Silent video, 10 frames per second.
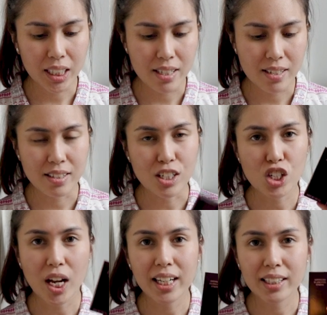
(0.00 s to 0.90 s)
is the
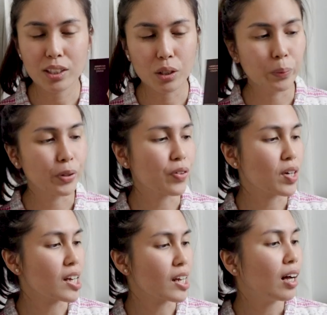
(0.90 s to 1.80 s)
Charlotte
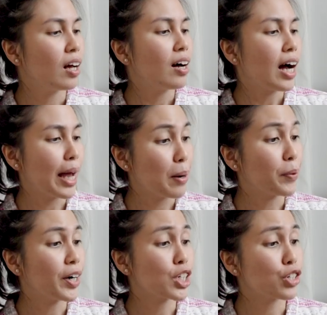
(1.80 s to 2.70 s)
Tilbury
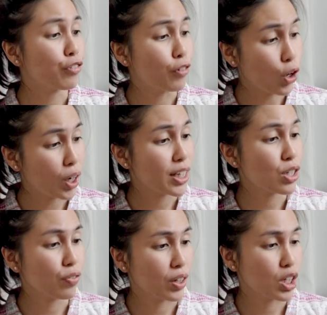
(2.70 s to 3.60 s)
Airbrush
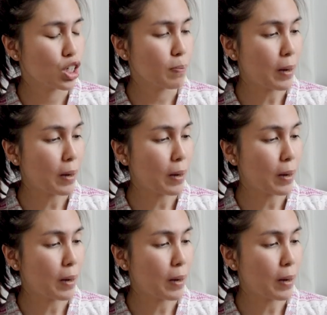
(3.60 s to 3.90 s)
Flawless Finish